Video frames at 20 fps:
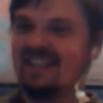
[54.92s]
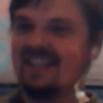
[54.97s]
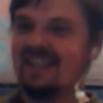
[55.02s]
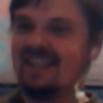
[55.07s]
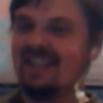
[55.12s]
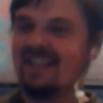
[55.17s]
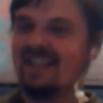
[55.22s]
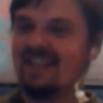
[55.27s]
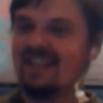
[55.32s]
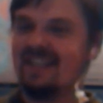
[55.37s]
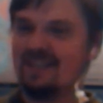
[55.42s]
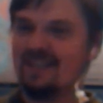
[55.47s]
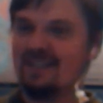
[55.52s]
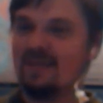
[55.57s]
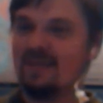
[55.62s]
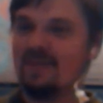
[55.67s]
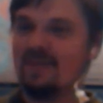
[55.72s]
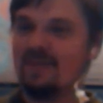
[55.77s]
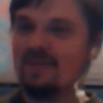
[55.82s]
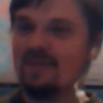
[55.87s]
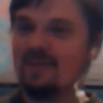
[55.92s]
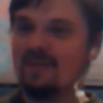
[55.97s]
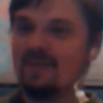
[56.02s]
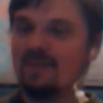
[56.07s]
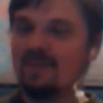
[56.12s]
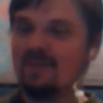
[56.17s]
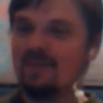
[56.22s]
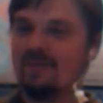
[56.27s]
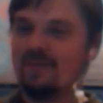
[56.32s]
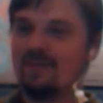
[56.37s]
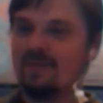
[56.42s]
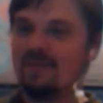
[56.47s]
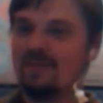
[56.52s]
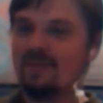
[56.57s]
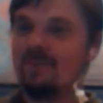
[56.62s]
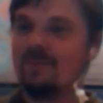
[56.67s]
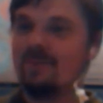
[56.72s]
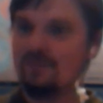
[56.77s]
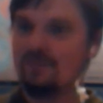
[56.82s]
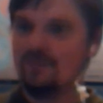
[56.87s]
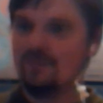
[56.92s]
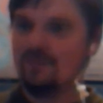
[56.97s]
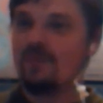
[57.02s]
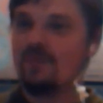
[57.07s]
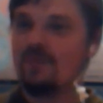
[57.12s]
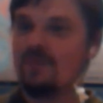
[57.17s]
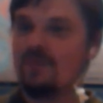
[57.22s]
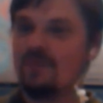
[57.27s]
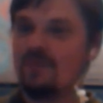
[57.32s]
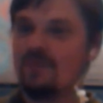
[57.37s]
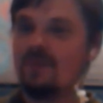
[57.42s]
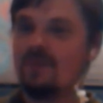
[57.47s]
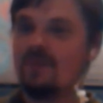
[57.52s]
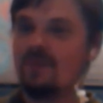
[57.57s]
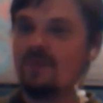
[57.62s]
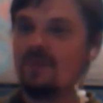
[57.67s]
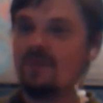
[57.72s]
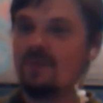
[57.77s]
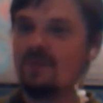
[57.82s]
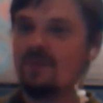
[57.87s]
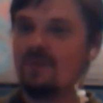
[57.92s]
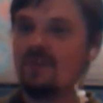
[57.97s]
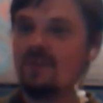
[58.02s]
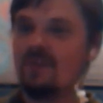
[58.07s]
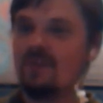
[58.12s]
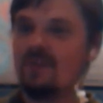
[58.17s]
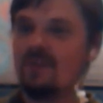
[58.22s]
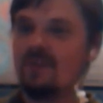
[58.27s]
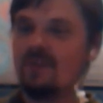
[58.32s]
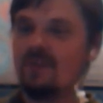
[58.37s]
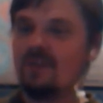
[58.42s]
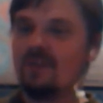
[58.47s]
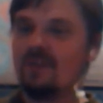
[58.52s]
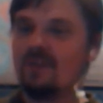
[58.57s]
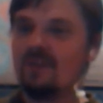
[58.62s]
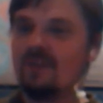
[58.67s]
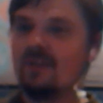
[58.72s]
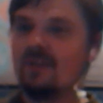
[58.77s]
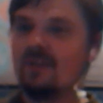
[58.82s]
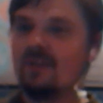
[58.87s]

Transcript: This person isn't speaking.